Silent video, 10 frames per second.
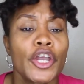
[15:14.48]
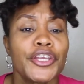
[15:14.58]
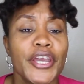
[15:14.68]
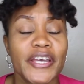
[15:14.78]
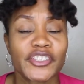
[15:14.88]

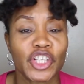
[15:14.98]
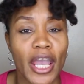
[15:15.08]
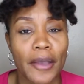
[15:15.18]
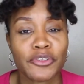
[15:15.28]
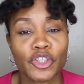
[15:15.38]
Yes, she
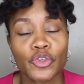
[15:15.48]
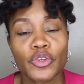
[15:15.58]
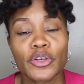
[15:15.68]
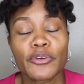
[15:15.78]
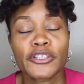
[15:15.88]

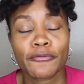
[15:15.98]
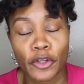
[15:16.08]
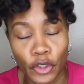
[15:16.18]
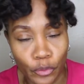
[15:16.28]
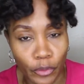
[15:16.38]
absolutely was
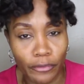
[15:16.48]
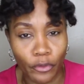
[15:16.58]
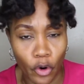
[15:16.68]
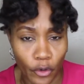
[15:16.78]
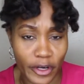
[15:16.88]
flirting with
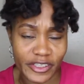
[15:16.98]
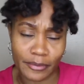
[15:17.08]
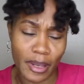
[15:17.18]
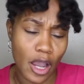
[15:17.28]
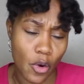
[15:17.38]
Forrest.
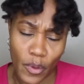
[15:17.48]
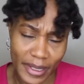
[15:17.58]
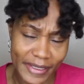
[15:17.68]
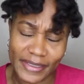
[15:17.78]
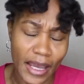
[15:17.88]
Well,
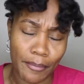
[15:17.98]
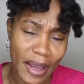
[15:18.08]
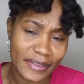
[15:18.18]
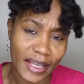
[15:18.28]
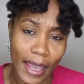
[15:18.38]
he's not
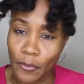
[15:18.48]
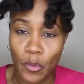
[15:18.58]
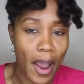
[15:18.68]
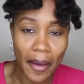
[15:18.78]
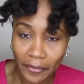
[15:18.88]
my type. Well,
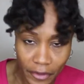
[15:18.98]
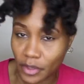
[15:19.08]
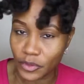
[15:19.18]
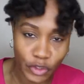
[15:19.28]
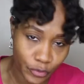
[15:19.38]
why the
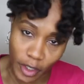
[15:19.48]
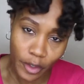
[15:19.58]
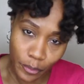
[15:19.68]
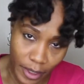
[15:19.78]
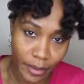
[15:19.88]
fuck was you
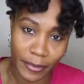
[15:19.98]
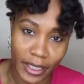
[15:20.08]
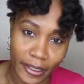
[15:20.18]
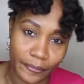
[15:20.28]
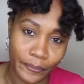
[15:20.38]
flirting with him
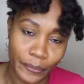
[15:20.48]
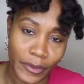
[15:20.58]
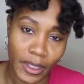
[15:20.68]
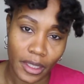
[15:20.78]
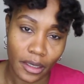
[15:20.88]
then?
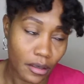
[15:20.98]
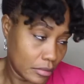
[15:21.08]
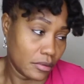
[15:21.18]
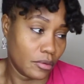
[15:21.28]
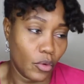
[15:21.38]

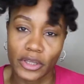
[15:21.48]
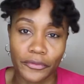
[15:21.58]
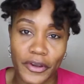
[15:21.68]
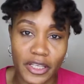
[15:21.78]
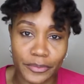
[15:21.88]
What the
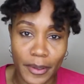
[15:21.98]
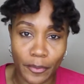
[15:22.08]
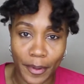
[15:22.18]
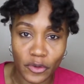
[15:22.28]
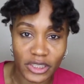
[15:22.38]
fuck is people
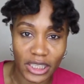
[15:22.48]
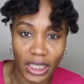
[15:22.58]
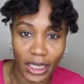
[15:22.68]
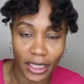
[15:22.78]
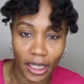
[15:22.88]
supposed to
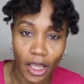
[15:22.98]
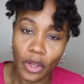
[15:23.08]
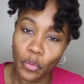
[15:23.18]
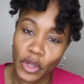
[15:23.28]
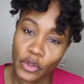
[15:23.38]
think
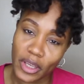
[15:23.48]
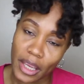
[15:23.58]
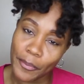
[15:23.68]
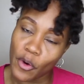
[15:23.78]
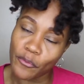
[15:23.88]
when you
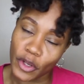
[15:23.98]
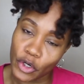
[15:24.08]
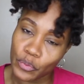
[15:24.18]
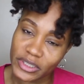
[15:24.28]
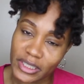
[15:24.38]
keep on
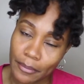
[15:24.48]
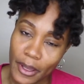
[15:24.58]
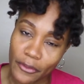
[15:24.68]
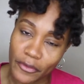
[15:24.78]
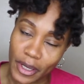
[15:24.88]
flirting with some
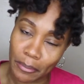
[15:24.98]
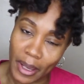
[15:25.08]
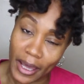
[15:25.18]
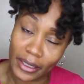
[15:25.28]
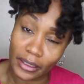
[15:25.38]
motherfucking
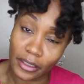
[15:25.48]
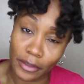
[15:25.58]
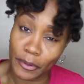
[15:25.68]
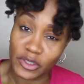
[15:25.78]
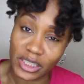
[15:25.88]
body? They
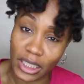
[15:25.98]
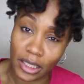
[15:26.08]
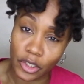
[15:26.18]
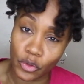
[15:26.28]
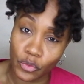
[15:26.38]
supposed to
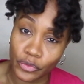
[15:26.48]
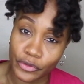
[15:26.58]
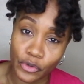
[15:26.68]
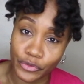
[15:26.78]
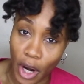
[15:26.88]
think
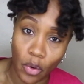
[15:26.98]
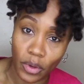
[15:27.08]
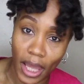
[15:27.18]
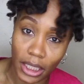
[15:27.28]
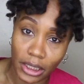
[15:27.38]
you don't
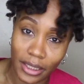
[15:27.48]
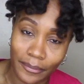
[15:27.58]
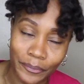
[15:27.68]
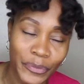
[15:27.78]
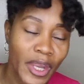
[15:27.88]
like
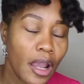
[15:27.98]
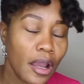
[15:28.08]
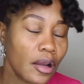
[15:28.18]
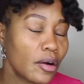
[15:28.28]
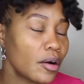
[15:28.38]
them?
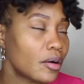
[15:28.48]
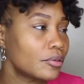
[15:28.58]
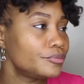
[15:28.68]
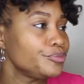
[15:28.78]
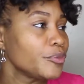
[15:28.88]

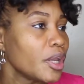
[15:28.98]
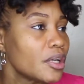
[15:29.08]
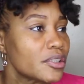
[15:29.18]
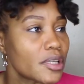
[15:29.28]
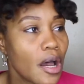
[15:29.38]
Girl.
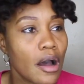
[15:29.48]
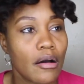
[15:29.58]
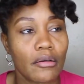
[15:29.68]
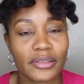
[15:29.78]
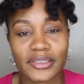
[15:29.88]

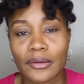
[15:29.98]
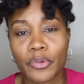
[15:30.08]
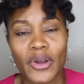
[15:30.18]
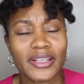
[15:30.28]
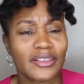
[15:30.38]
So at some
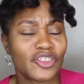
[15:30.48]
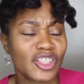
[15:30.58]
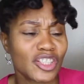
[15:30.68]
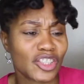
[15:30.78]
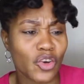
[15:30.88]
point,
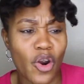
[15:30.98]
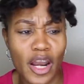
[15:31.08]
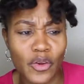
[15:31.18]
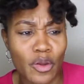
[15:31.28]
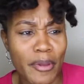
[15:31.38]
she just
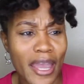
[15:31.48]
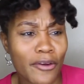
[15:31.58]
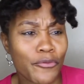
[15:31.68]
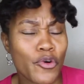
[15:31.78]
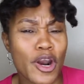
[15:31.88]
arguing back
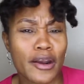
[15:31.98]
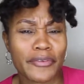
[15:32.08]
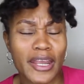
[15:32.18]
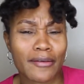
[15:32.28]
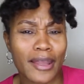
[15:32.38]
and forth,
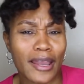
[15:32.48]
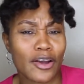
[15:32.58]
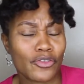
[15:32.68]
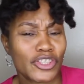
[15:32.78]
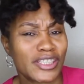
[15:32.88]
and they're like,
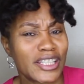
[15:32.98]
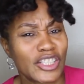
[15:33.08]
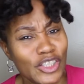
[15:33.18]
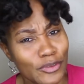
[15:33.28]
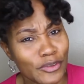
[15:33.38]
"Oh, she said
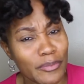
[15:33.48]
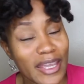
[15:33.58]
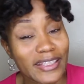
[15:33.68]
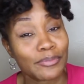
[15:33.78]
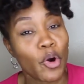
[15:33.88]
she was
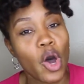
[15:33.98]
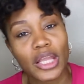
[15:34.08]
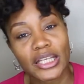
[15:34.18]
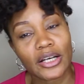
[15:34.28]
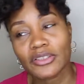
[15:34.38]
mixed."
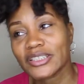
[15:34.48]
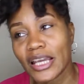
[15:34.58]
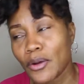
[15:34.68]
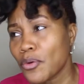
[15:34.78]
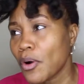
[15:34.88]
Paula don't
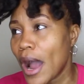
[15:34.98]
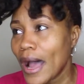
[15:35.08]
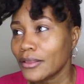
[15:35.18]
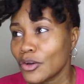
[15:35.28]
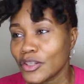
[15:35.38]
say, "Well,
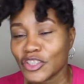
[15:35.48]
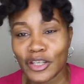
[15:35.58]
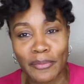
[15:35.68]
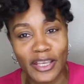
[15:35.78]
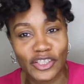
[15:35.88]
I thought
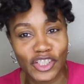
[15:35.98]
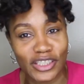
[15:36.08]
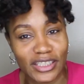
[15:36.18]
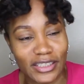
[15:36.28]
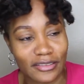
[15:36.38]
she meant
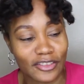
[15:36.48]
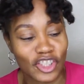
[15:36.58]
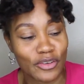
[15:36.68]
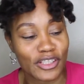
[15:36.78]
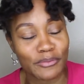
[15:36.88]

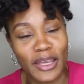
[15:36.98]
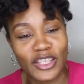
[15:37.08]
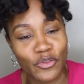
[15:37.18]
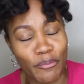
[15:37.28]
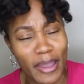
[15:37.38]
she was
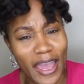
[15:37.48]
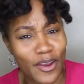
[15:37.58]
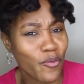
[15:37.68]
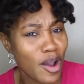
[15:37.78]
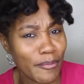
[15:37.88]
mixed with man
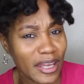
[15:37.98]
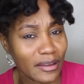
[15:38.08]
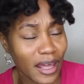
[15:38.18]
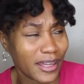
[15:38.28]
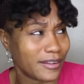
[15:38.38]
and woman."
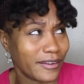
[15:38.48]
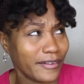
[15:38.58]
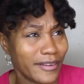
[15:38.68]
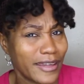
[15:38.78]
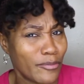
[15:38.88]
Like,
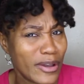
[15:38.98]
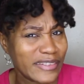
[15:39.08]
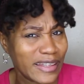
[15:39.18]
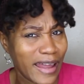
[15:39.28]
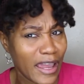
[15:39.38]
clearly it
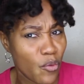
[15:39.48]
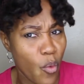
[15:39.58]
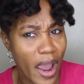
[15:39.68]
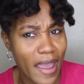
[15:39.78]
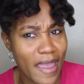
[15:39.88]
wasn't like
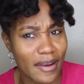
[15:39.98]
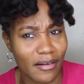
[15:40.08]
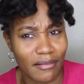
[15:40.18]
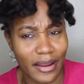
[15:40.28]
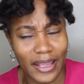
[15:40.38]
white
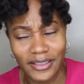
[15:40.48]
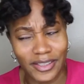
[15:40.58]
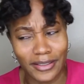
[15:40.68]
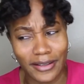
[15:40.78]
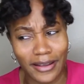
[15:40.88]
or
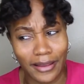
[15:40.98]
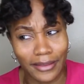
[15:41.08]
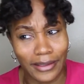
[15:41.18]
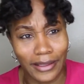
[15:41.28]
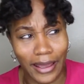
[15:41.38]
Asian or nothing.